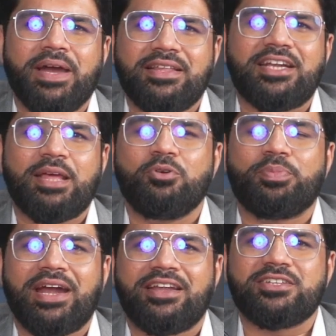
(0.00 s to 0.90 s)
by the time you
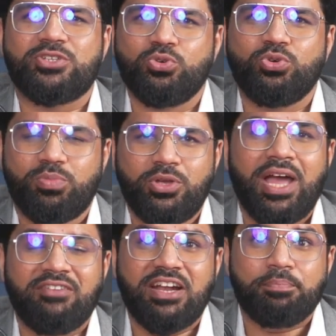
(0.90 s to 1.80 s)
practice, you you
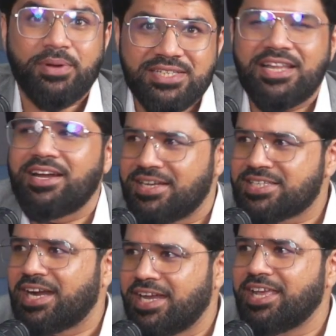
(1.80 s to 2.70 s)
have that personal
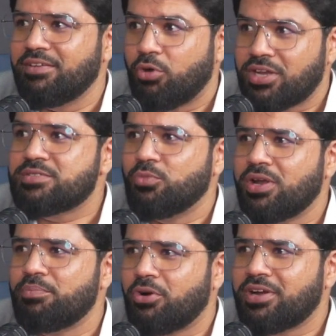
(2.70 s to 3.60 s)
understanding yeah. what is
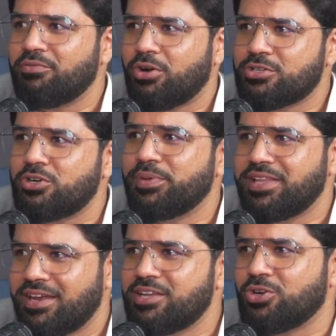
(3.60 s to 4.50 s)
more important, what should be
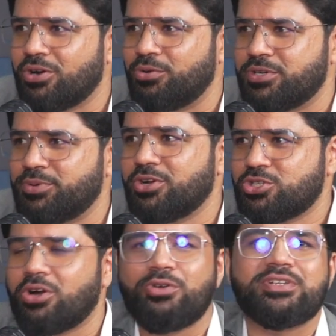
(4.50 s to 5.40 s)
there in short notes, because
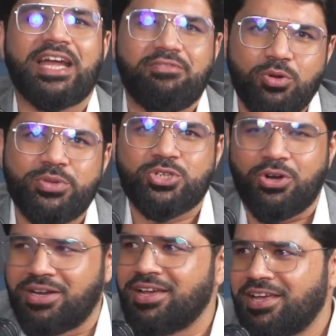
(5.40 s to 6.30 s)
short notes have to be
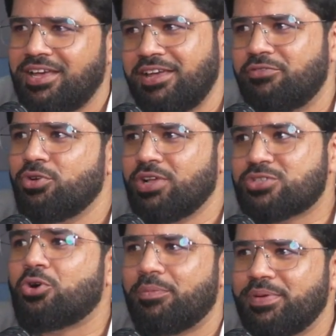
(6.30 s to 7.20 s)
short if you
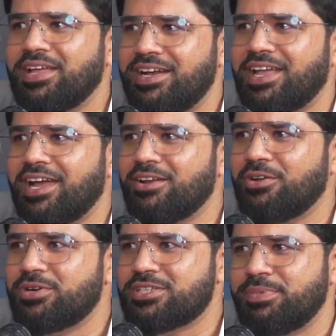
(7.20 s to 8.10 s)
just copy the entire
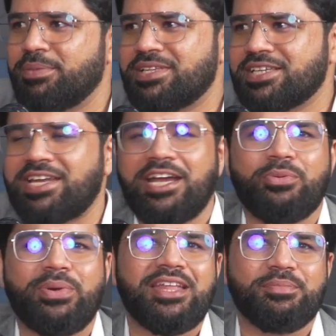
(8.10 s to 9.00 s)
notes, maybe just 10
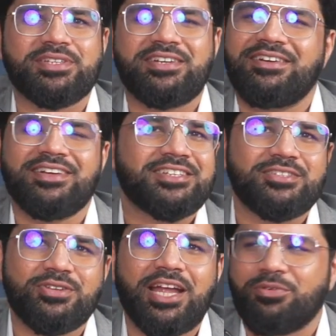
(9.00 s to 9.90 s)
20%
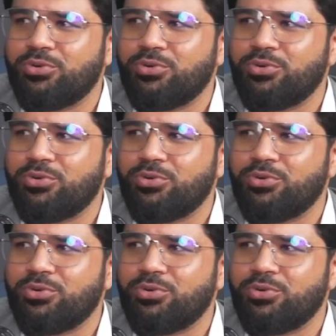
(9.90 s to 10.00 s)
reduction, so that